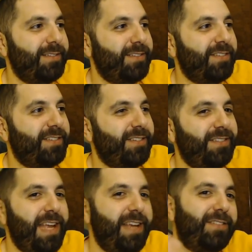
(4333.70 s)
just
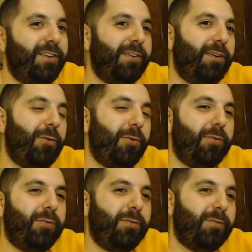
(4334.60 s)
takes on a
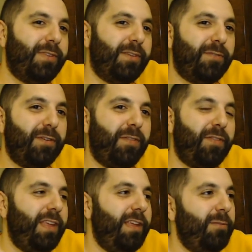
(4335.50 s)
whole different
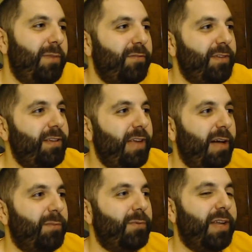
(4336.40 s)
theme every
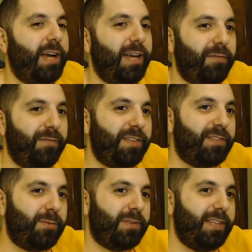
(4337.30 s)
album that kind of
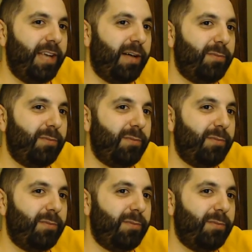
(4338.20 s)
fits with the album.